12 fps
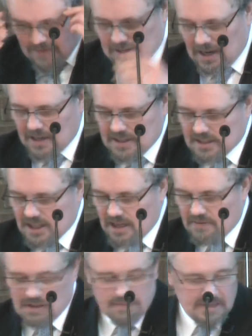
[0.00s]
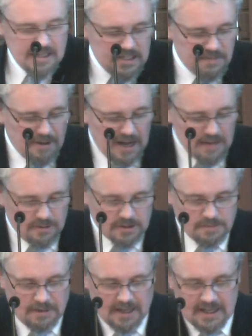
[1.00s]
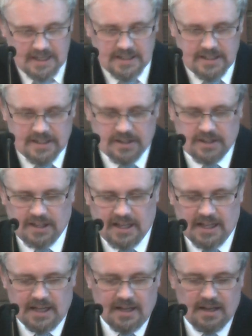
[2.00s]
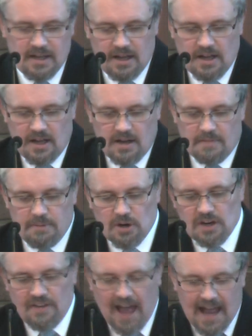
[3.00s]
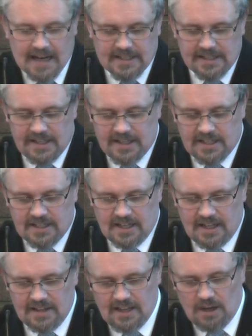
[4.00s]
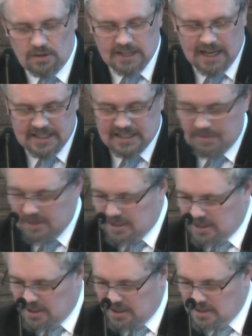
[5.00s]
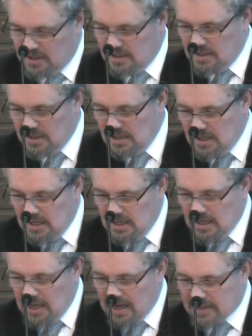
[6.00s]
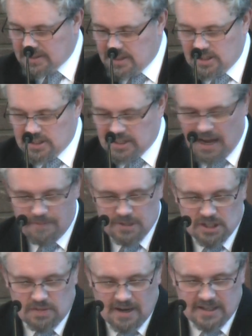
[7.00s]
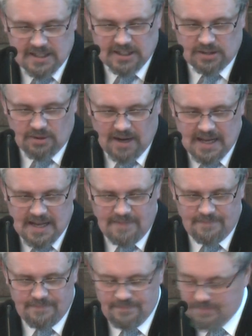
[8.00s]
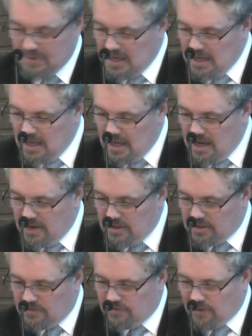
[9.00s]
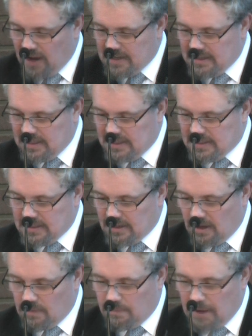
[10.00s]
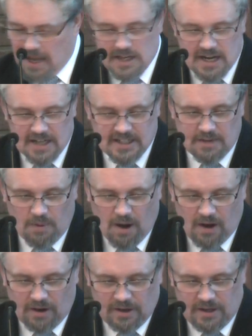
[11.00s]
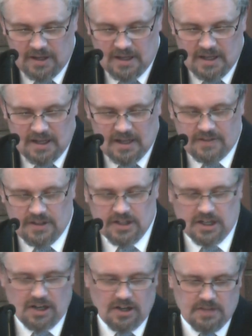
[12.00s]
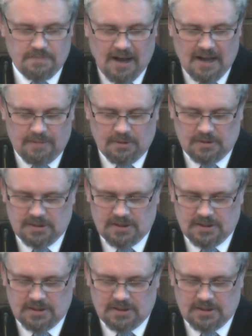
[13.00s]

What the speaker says: If you'd like to turn with me in your Bibles, please, to the book of Exodus in the Old Testament, Exodus chapter 23, you can find it on page 81 in the church Bibles.